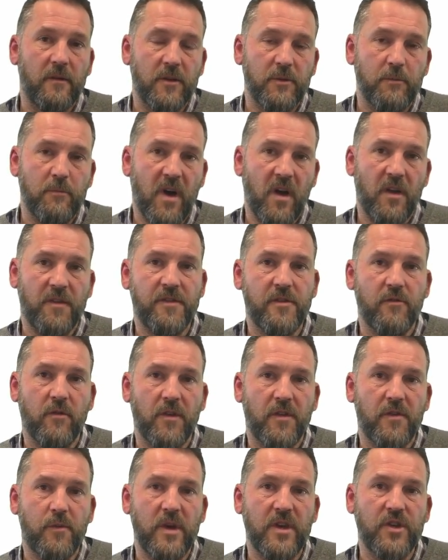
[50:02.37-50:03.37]
master
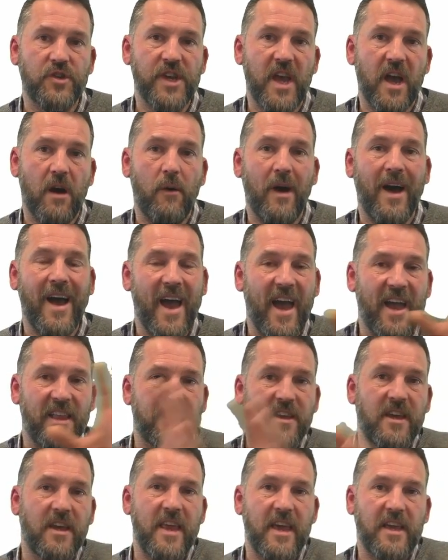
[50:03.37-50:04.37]
ensuite shower
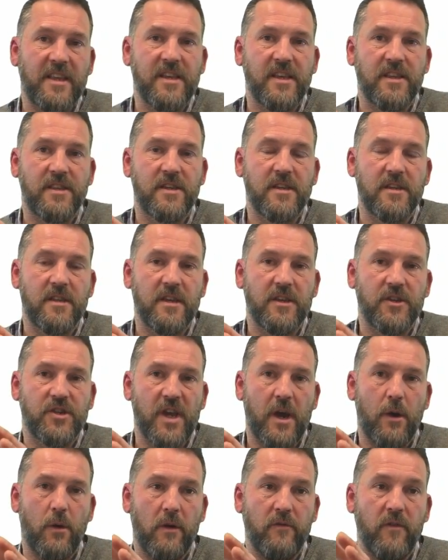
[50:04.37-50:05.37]
and connected to the
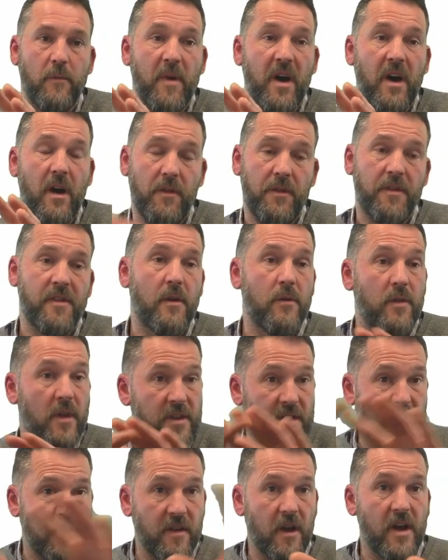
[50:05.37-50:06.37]
shower over bath, so they're
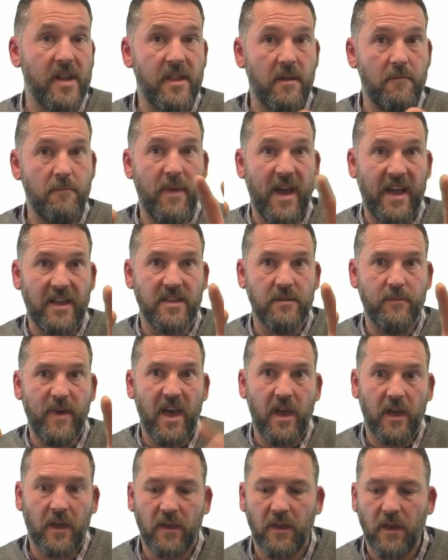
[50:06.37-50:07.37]
designed in back to
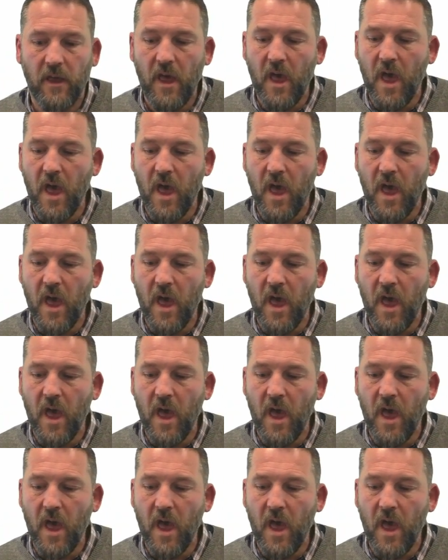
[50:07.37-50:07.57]
back,